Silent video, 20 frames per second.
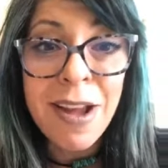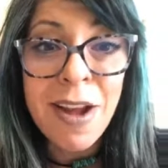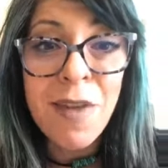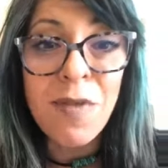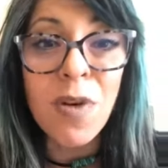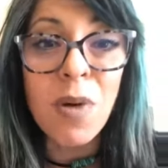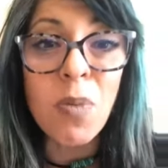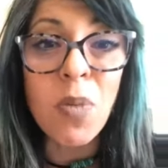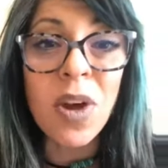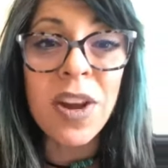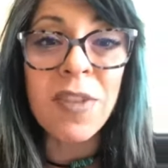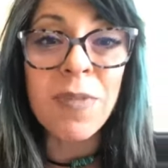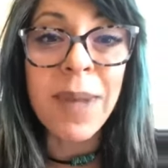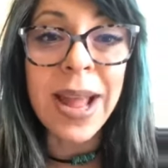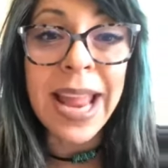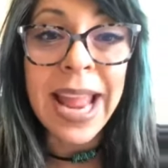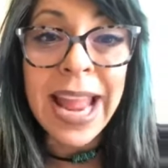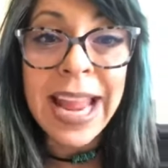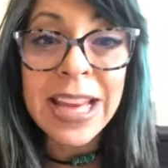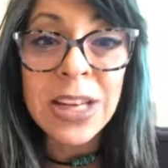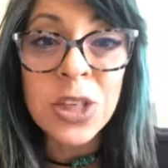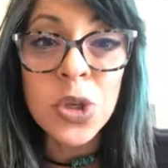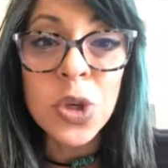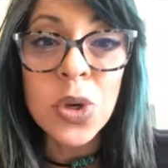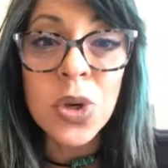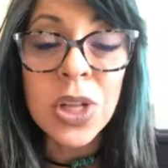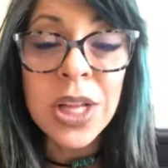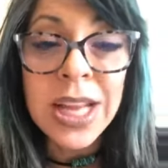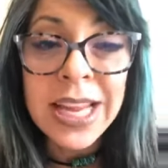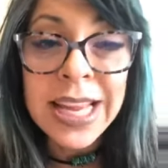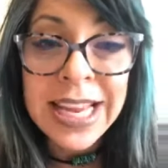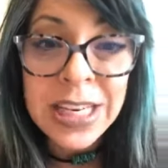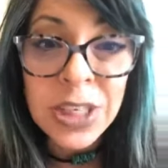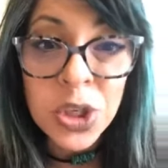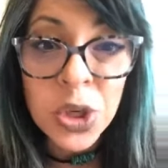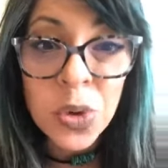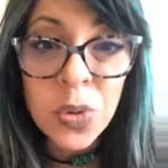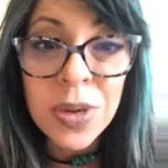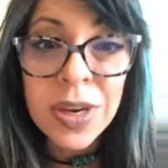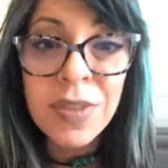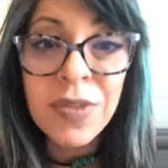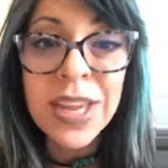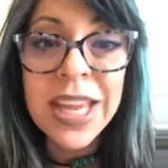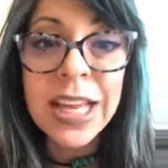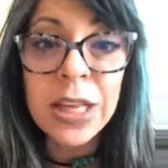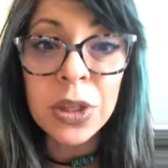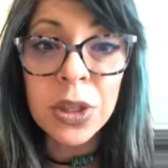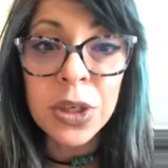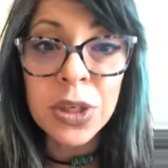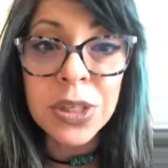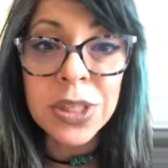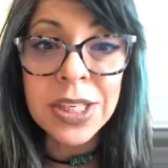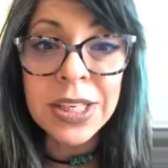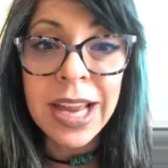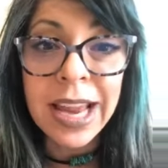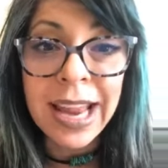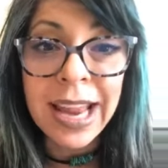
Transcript: from one of my angel intuitive healers,